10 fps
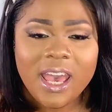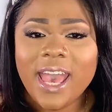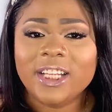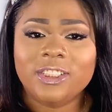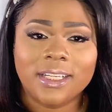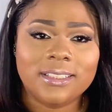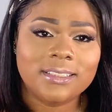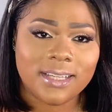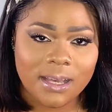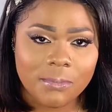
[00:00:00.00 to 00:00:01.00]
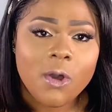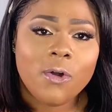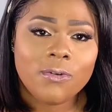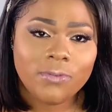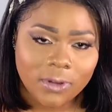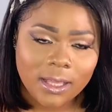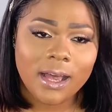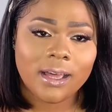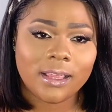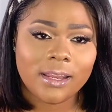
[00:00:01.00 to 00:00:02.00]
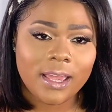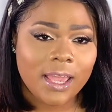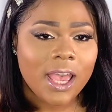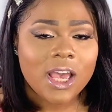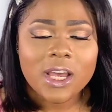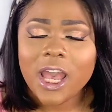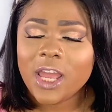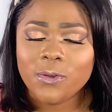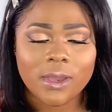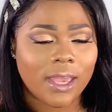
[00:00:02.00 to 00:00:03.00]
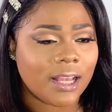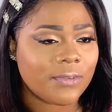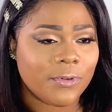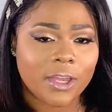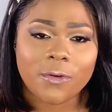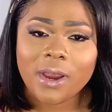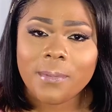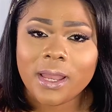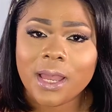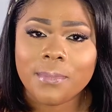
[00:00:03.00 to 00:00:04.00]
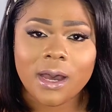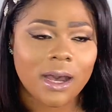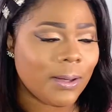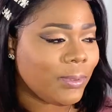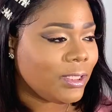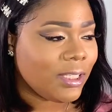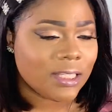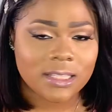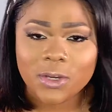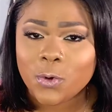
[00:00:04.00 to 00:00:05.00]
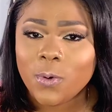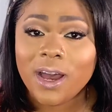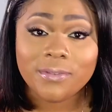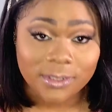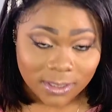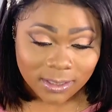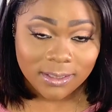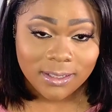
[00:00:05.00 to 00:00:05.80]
And just in time for the holiday. And you can get this for your grandma, your mom, your sister, whoever.